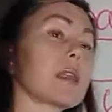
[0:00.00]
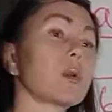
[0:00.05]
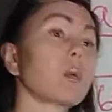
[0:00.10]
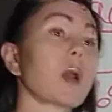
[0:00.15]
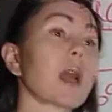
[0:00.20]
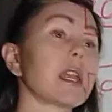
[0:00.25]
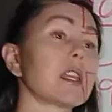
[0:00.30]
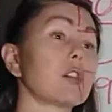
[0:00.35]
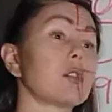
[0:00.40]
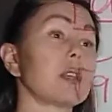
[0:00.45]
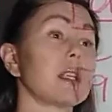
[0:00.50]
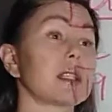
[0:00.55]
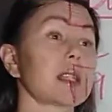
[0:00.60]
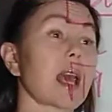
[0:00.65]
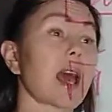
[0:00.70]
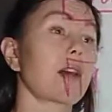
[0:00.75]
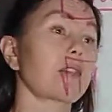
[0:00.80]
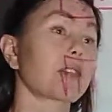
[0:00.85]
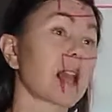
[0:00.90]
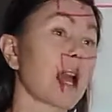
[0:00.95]
the way, you need to
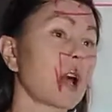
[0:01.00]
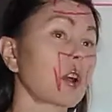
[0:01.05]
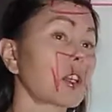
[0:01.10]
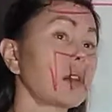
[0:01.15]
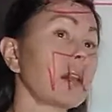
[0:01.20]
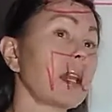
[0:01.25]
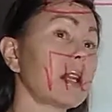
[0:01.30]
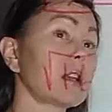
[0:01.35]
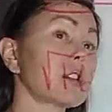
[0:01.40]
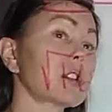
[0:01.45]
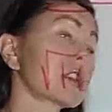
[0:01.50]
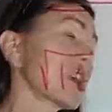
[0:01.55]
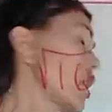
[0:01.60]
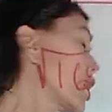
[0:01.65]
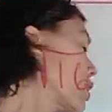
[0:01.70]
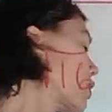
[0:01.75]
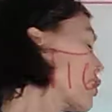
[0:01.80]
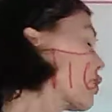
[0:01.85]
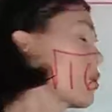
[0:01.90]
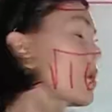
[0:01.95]
have calculators
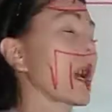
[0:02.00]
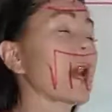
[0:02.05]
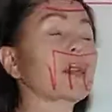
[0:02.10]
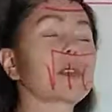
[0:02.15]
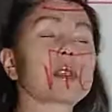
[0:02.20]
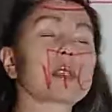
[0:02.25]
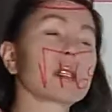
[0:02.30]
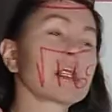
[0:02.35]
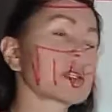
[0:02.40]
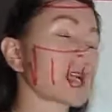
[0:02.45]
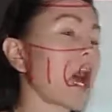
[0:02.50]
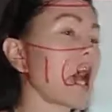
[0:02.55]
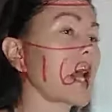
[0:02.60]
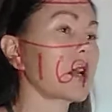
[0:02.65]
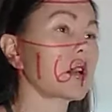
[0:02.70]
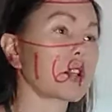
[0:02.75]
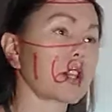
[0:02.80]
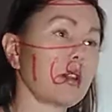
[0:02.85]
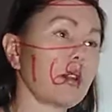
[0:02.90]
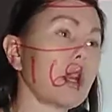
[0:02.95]
throughout this entire
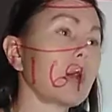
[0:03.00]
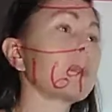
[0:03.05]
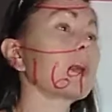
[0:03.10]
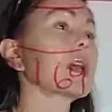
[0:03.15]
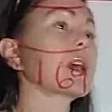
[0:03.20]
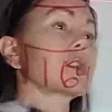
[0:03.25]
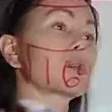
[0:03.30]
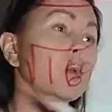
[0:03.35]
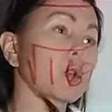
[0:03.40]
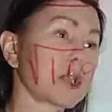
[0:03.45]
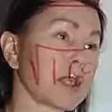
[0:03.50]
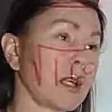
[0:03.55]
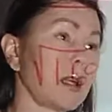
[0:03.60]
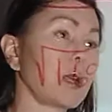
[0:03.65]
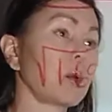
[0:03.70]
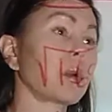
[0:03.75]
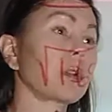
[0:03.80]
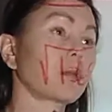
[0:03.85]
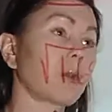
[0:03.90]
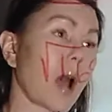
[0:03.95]
unit because we're dealing
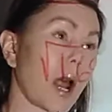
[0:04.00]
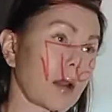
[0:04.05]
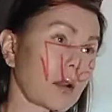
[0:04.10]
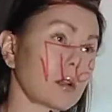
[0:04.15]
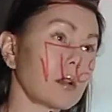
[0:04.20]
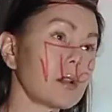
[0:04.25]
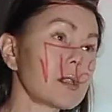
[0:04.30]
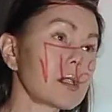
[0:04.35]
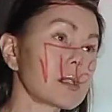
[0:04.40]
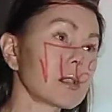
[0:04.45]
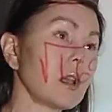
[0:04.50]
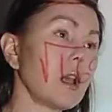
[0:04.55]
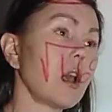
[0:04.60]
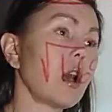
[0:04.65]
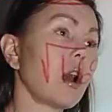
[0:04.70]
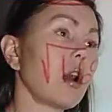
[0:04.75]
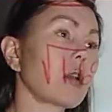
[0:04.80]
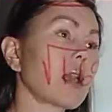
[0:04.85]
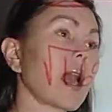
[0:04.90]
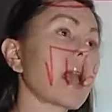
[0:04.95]
with radicals.
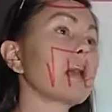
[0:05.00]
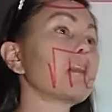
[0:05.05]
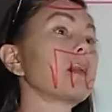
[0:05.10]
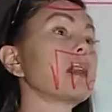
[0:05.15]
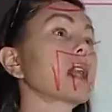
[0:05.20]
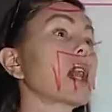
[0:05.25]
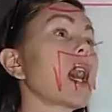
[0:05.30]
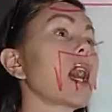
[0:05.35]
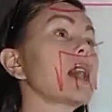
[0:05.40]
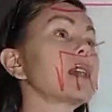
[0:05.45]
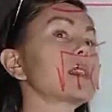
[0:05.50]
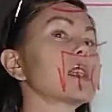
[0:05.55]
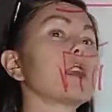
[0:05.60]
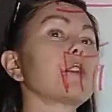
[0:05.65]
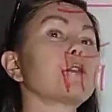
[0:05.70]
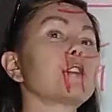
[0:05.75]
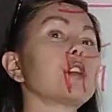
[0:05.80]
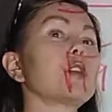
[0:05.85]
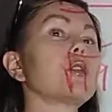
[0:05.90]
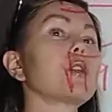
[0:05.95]
Okay? Because
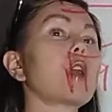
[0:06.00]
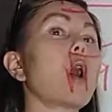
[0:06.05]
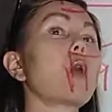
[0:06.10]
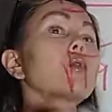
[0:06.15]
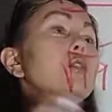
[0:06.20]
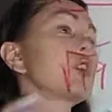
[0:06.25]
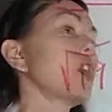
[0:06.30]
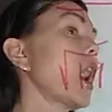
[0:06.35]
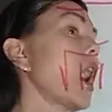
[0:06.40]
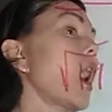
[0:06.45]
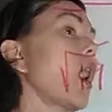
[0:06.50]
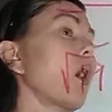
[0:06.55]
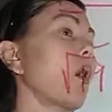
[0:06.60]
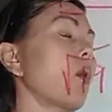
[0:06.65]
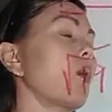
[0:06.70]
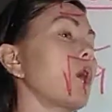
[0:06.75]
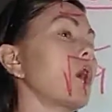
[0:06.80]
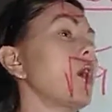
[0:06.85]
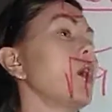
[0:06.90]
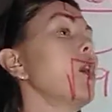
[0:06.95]
if you don't
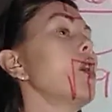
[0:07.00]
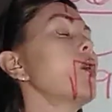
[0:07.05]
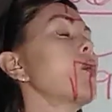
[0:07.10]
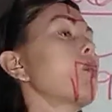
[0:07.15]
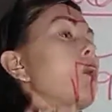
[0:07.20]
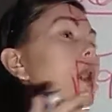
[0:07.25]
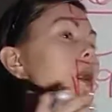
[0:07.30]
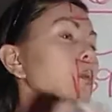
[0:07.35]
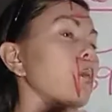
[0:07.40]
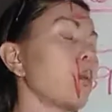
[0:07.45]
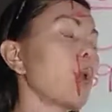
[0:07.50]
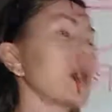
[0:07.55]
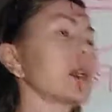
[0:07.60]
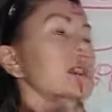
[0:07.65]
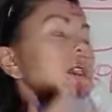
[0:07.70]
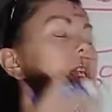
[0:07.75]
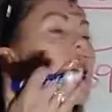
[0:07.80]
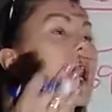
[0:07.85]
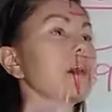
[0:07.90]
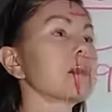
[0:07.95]
know what
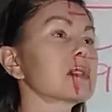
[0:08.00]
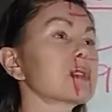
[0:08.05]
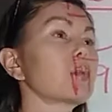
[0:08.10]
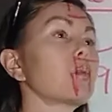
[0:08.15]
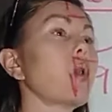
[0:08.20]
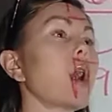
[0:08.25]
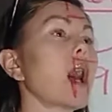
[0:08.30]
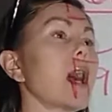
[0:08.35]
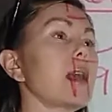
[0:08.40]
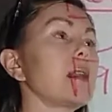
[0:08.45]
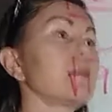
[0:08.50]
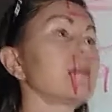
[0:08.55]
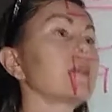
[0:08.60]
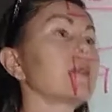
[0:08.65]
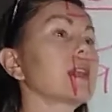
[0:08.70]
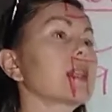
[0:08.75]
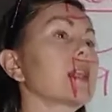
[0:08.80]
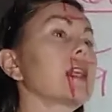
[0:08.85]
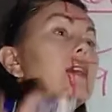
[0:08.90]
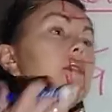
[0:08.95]
times what
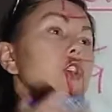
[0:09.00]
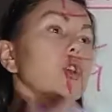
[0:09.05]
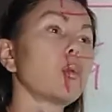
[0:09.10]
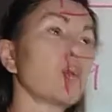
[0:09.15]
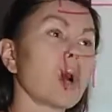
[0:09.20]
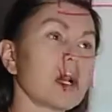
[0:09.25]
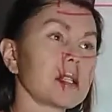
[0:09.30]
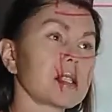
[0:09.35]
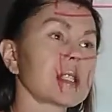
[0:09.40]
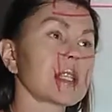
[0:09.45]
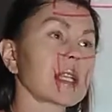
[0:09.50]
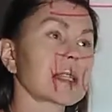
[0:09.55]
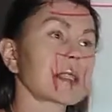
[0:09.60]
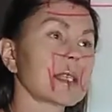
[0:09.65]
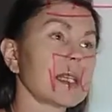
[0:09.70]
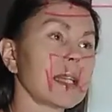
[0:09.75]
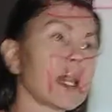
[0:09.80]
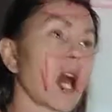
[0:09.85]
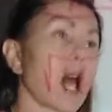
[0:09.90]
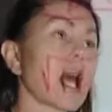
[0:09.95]
gives you
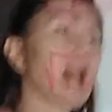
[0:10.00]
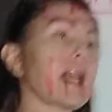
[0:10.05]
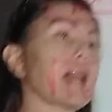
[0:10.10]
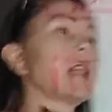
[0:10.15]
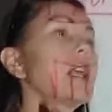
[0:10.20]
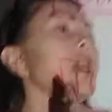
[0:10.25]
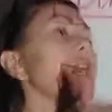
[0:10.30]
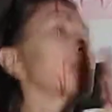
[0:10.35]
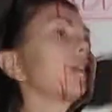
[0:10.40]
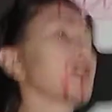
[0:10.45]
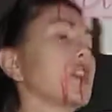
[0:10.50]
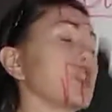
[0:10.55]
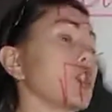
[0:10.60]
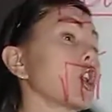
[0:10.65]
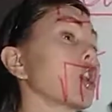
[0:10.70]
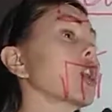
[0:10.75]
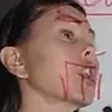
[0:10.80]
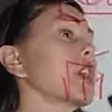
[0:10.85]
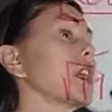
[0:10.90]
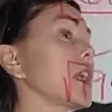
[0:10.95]
169, then
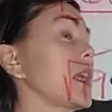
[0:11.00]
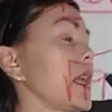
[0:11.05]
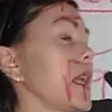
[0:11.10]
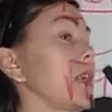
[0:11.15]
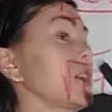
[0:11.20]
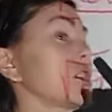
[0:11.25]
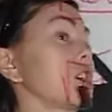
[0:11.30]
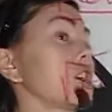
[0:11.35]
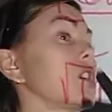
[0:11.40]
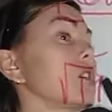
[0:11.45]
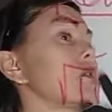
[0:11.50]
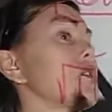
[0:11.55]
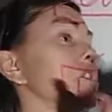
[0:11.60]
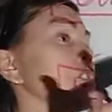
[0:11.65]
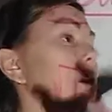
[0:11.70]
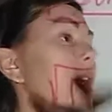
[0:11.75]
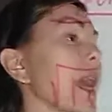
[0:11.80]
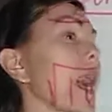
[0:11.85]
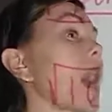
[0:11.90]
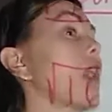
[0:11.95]
you're going to need to use your
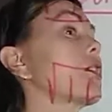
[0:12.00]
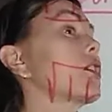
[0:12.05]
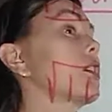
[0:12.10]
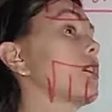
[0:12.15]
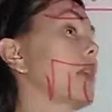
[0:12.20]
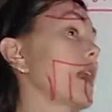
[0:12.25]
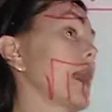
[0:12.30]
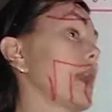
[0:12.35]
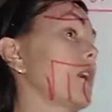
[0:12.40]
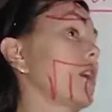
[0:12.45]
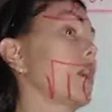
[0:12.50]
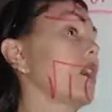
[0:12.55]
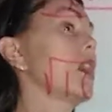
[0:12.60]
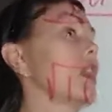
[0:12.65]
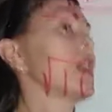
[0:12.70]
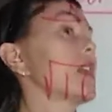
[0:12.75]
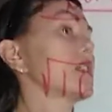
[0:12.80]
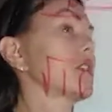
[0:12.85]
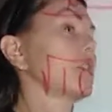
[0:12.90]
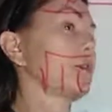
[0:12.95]
calculator
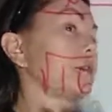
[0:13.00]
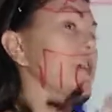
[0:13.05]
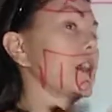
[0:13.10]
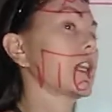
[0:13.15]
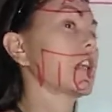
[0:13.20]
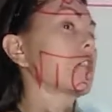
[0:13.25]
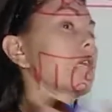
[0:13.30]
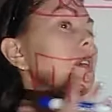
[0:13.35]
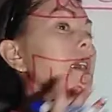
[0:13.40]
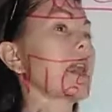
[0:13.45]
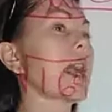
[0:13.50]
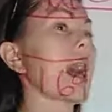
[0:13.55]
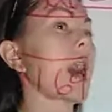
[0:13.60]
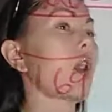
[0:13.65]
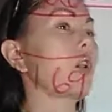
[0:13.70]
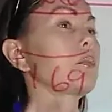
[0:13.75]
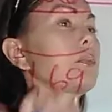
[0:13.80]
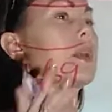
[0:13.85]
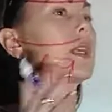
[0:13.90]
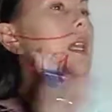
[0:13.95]
to figure it out,
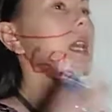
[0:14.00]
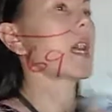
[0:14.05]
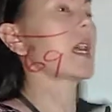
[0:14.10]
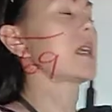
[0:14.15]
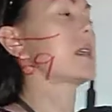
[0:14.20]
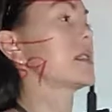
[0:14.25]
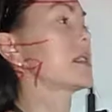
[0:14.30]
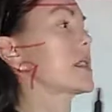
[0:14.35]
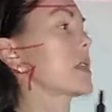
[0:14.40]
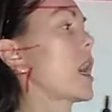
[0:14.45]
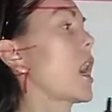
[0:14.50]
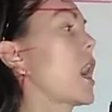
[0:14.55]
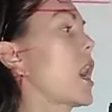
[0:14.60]
because